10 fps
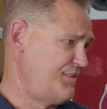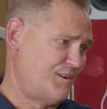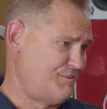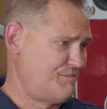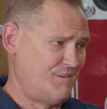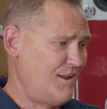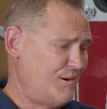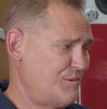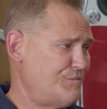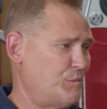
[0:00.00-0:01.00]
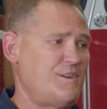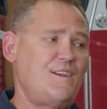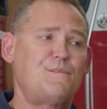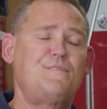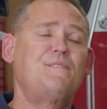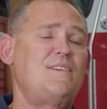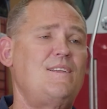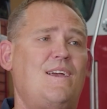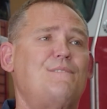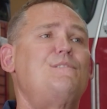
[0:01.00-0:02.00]
They're, I don't know, 14 or
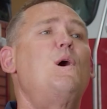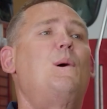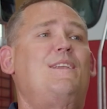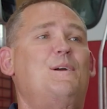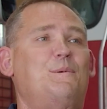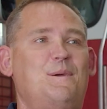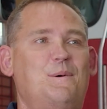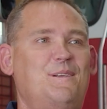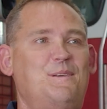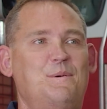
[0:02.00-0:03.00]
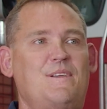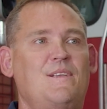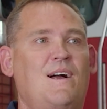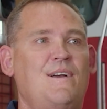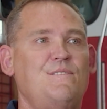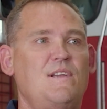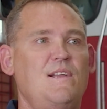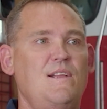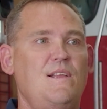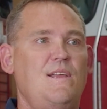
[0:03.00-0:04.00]
15. They have no idea what they want to do with their lives.
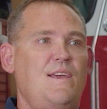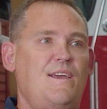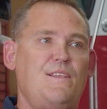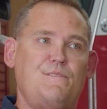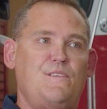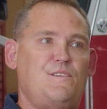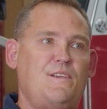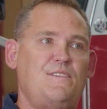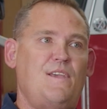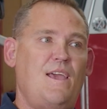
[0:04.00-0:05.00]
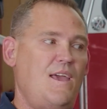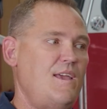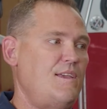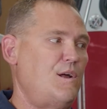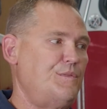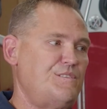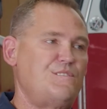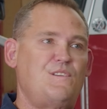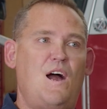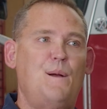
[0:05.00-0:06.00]
And to say, "Hey, you know, this
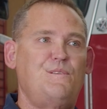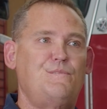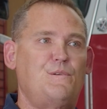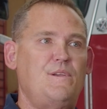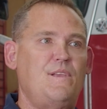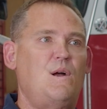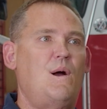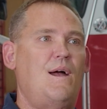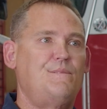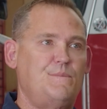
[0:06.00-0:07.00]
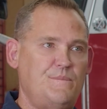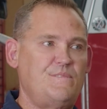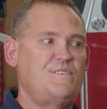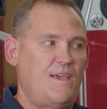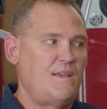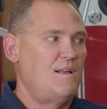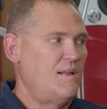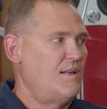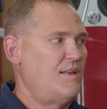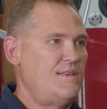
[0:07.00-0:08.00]
option for you," and then go have them say,
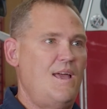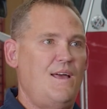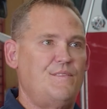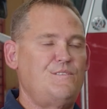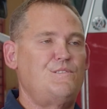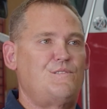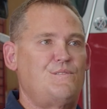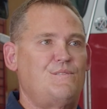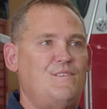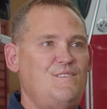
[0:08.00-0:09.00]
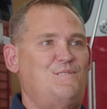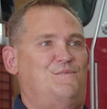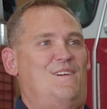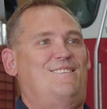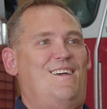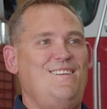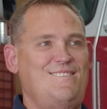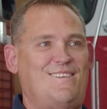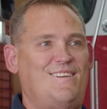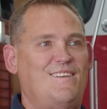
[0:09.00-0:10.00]
"Yeah, this is
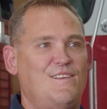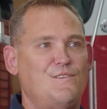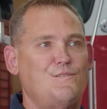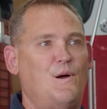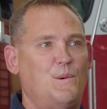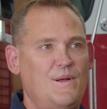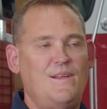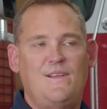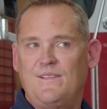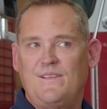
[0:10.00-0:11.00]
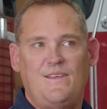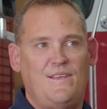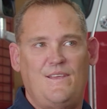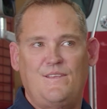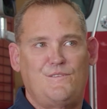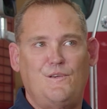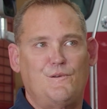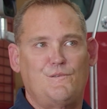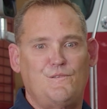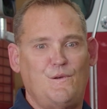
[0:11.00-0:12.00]
fantastic." So it's
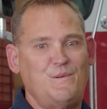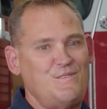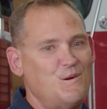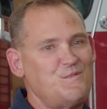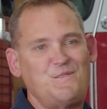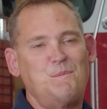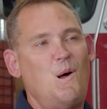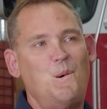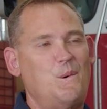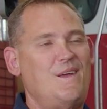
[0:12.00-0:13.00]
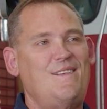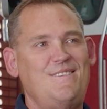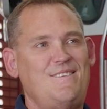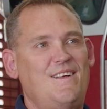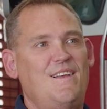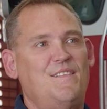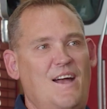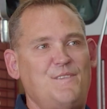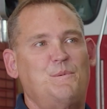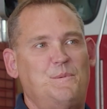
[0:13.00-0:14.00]
huge. So it's those small wins.
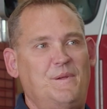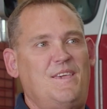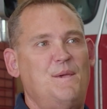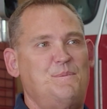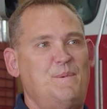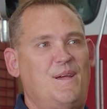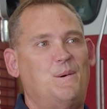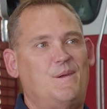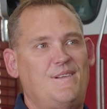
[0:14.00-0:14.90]
That's what really keeps me going.